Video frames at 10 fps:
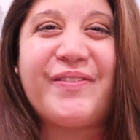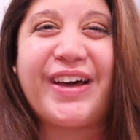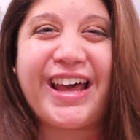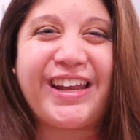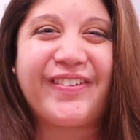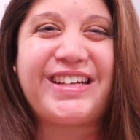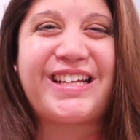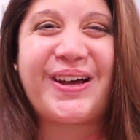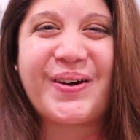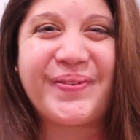But anyways,
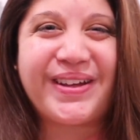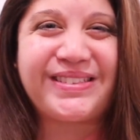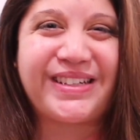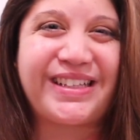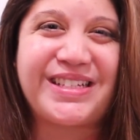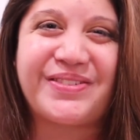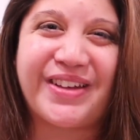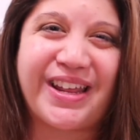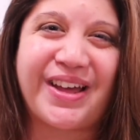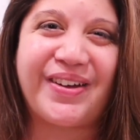I hope you enjoyed this
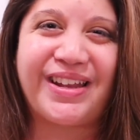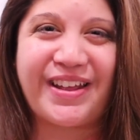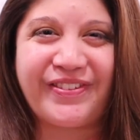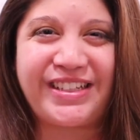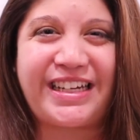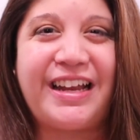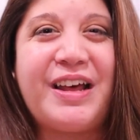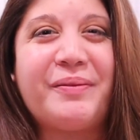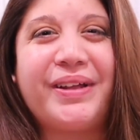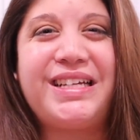video, and if you did,
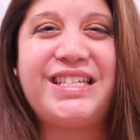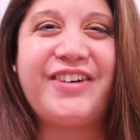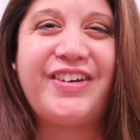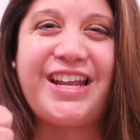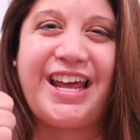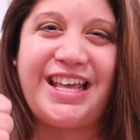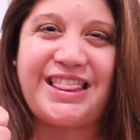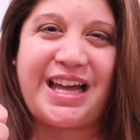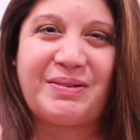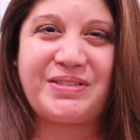please give it a
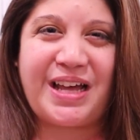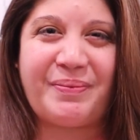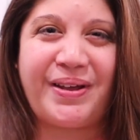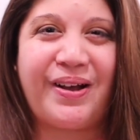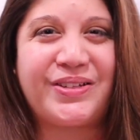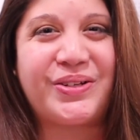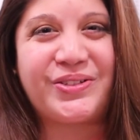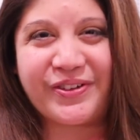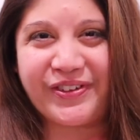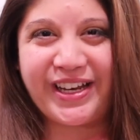thumbs up, and also
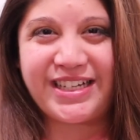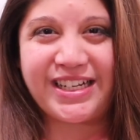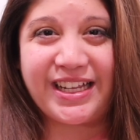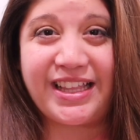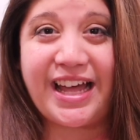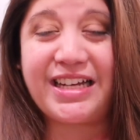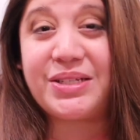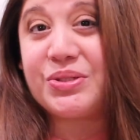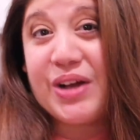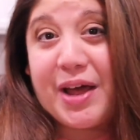don't forget to click that
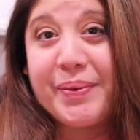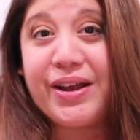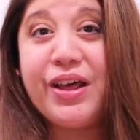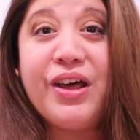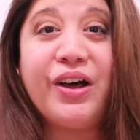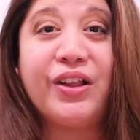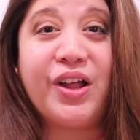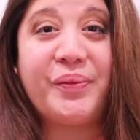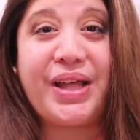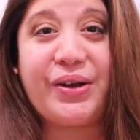subscribe button
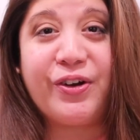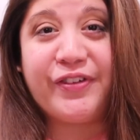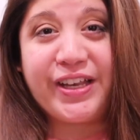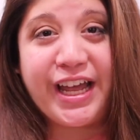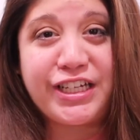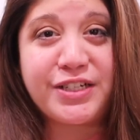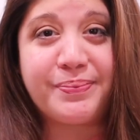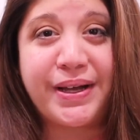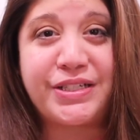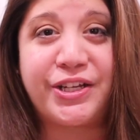along with that notification
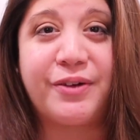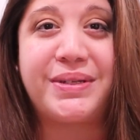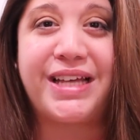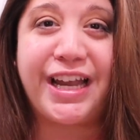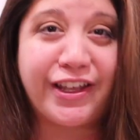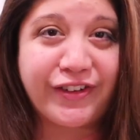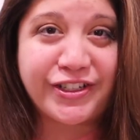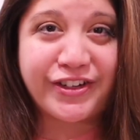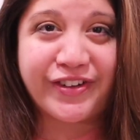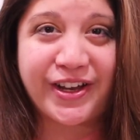bell so you don't miss any
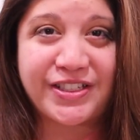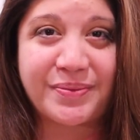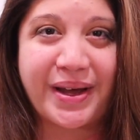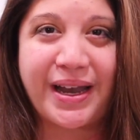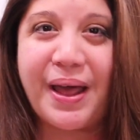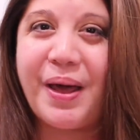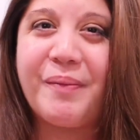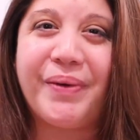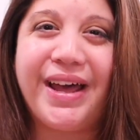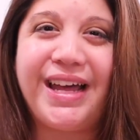future videos of mine.
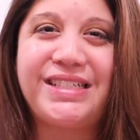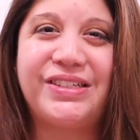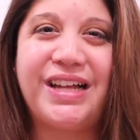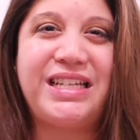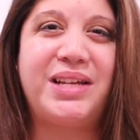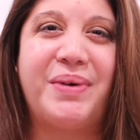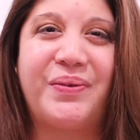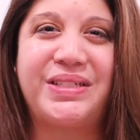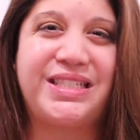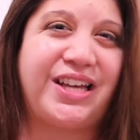But until next time, I
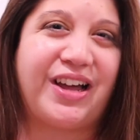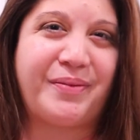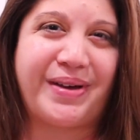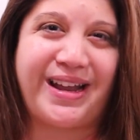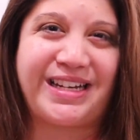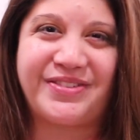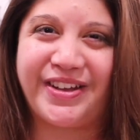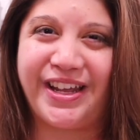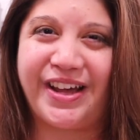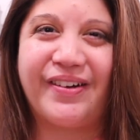will see y'all in my next
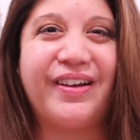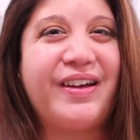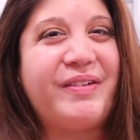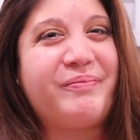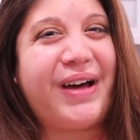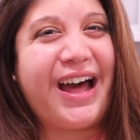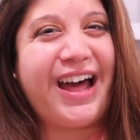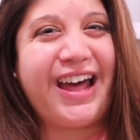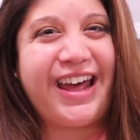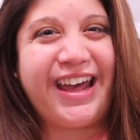video.
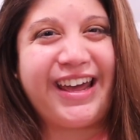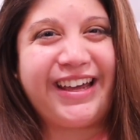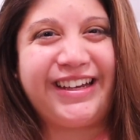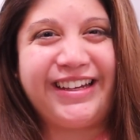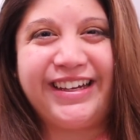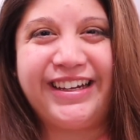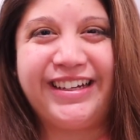Bye.